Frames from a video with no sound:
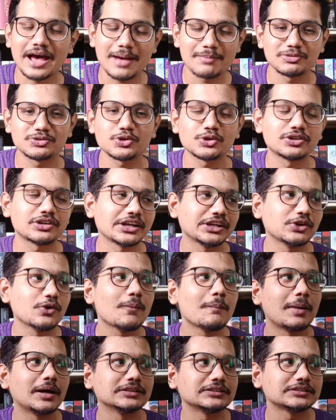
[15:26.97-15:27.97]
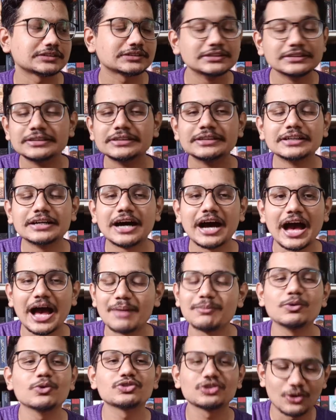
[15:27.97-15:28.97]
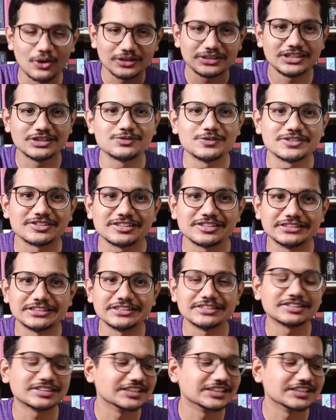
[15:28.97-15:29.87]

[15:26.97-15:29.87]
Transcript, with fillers: Amazon right now, but I'm using all these facilities.